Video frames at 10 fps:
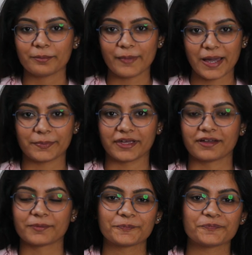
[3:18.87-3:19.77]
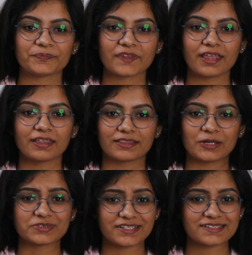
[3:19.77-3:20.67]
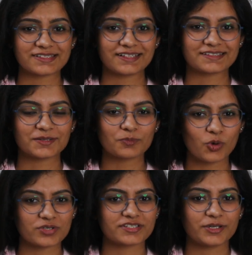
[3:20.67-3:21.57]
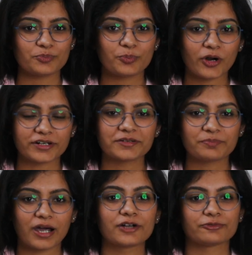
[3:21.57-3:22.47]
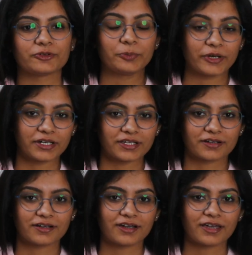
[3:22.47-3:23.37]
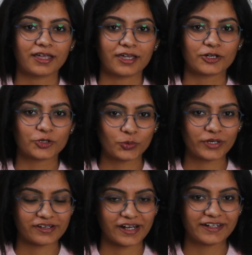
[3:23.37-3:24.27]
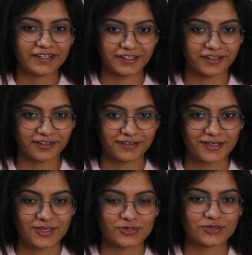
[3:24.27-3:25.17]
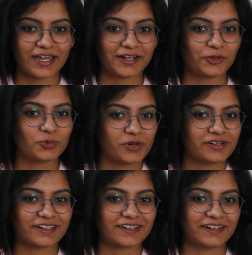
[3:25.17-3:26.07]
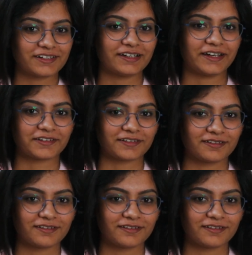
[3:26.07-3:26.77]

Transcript: Mapping. Now this is the most important part of your painting. Do it right here so that you won't regret it later.